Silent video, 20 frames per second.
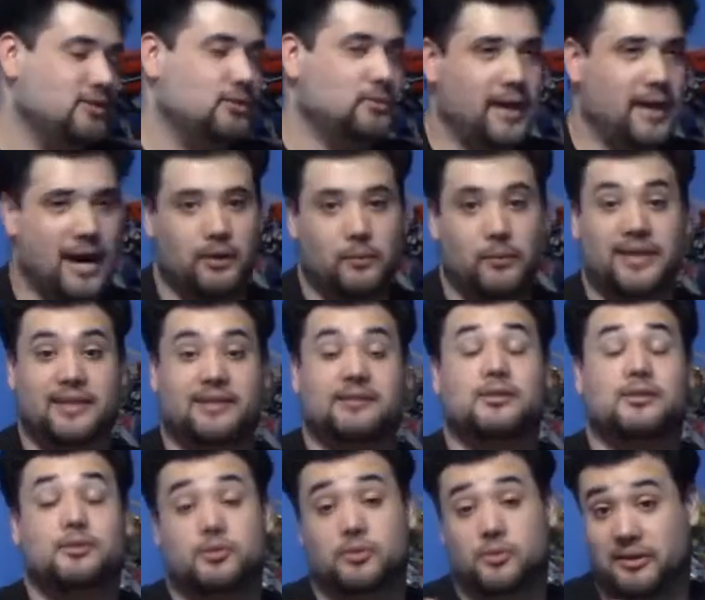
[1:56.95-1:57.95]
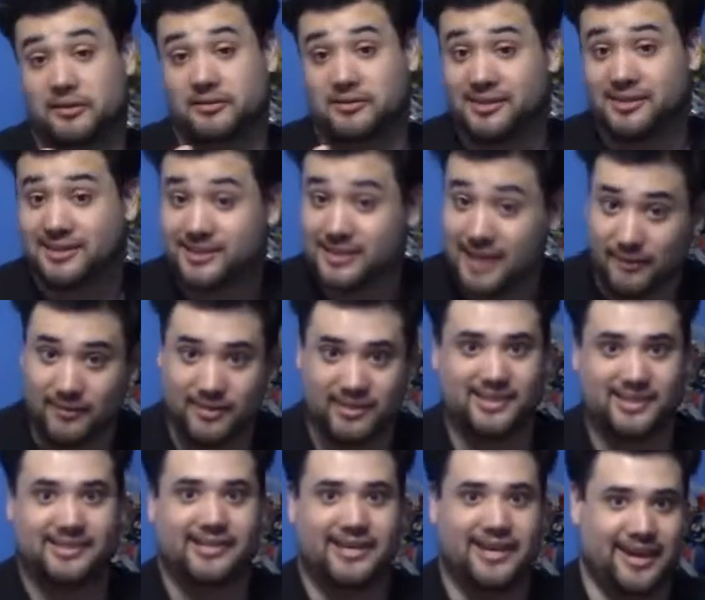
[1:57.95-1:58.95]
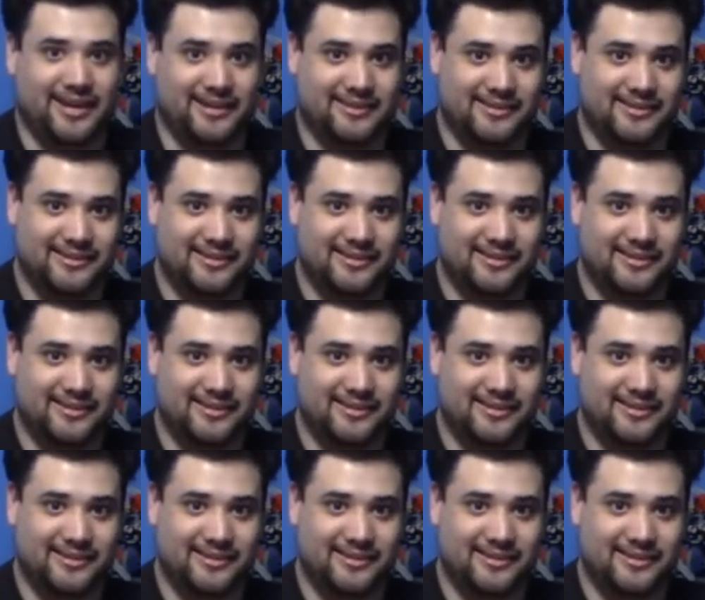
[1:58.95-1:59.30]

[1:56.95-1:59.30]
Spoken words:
we had to wait until 2007 to see it.